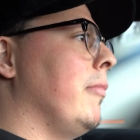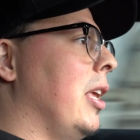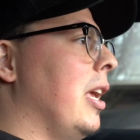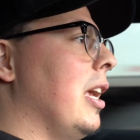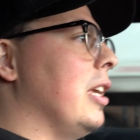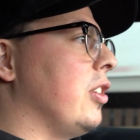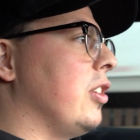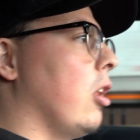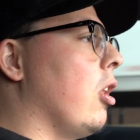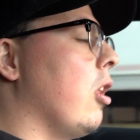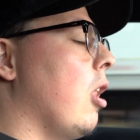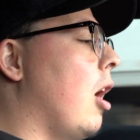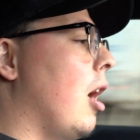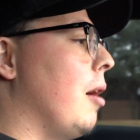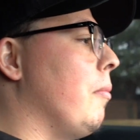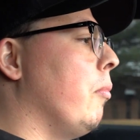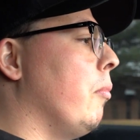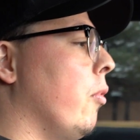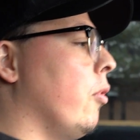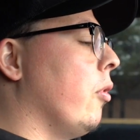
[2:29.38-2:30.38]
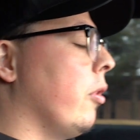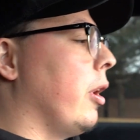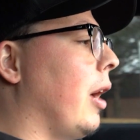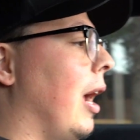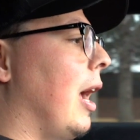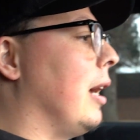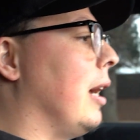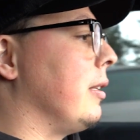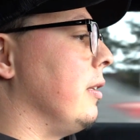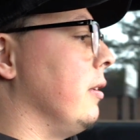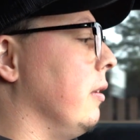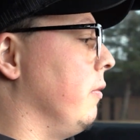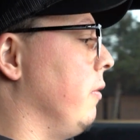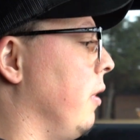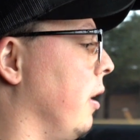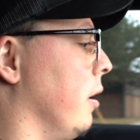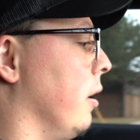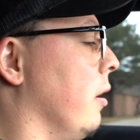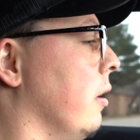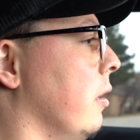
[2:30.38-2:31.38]
It's a lot more active.
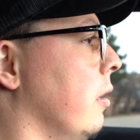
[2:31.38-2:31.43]
Like,